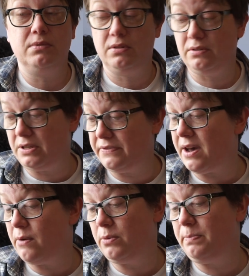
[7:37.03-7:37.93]
then
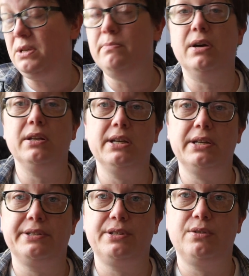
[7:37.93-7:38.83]
that would be my
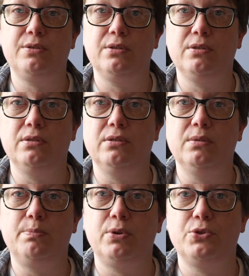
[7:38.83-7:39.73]
next
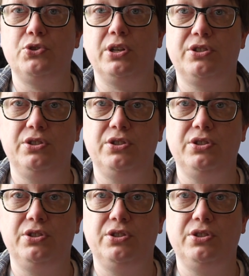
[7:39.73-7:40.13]
project,